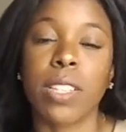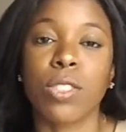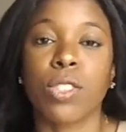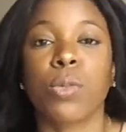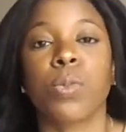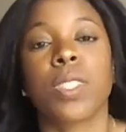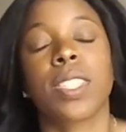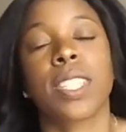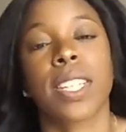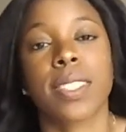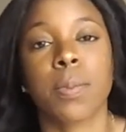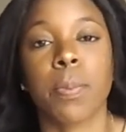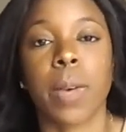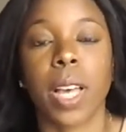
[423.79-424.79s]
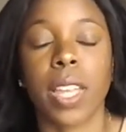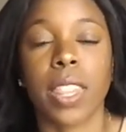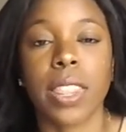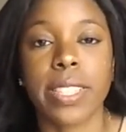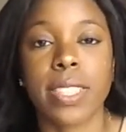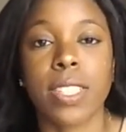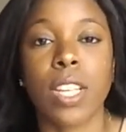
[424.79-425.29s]
to 6
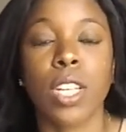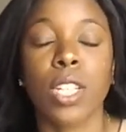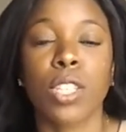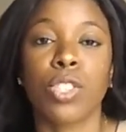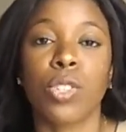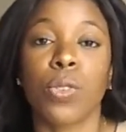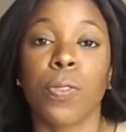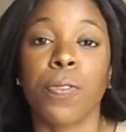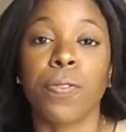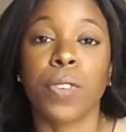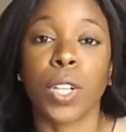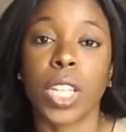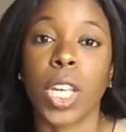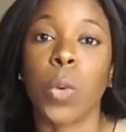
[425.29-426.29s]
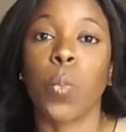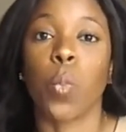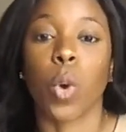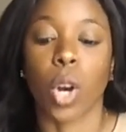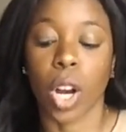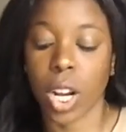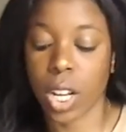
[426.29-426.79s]
months to fully
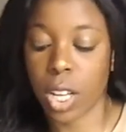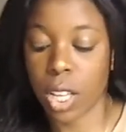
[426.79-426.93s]
work.